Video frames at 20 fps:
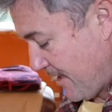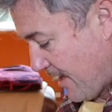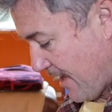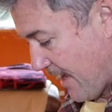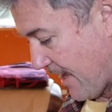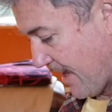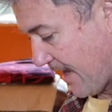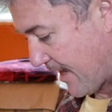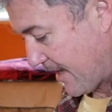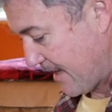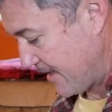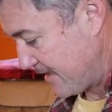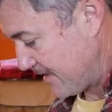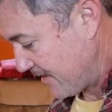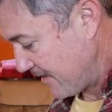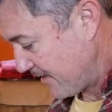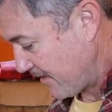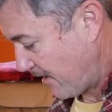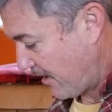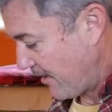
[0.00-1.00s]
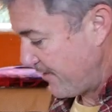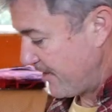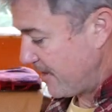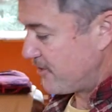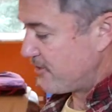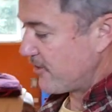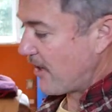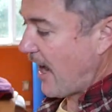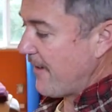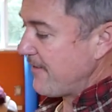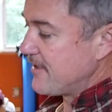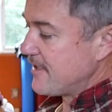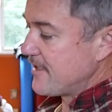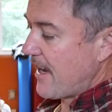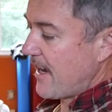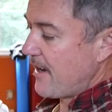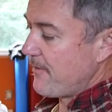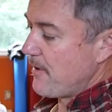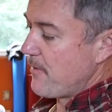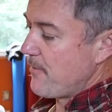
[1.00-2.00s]
And on the drive
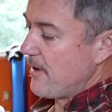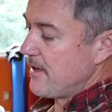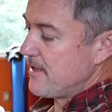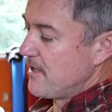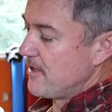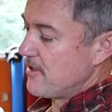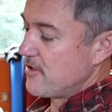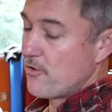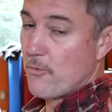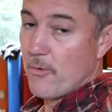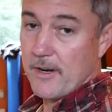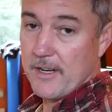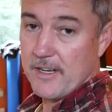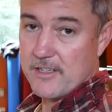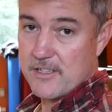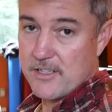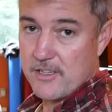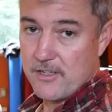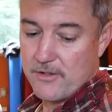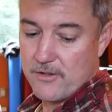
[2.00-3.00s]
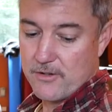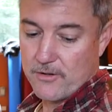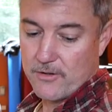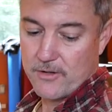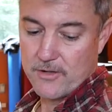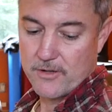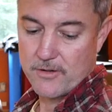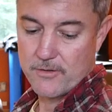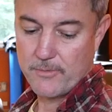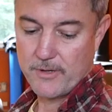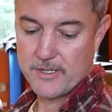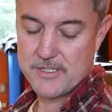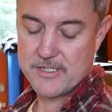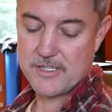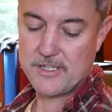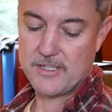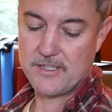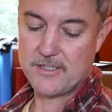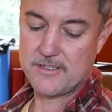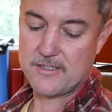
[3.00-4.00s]
side, we went to 22, which
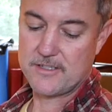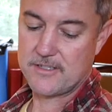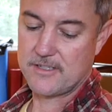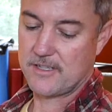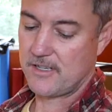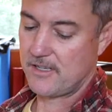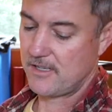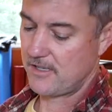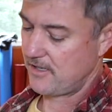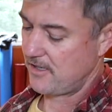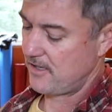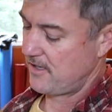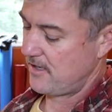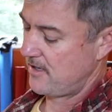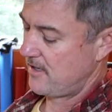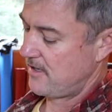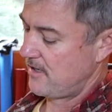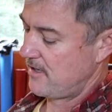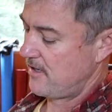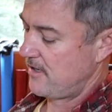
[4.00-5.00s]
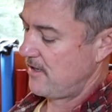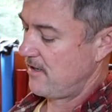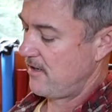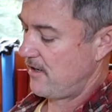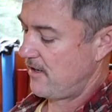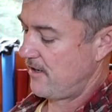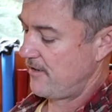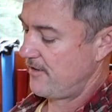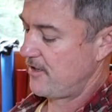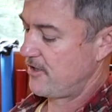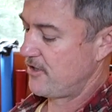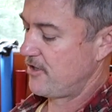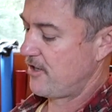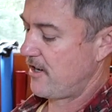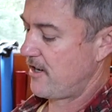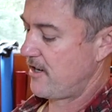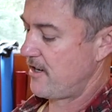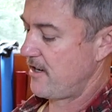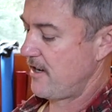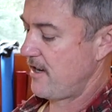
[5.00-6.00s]
is on the
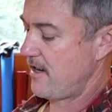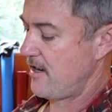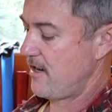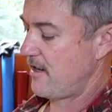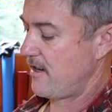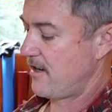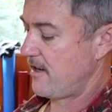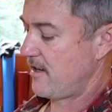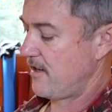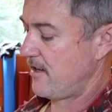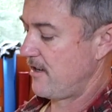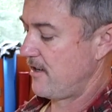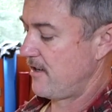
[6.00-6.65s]
chart here,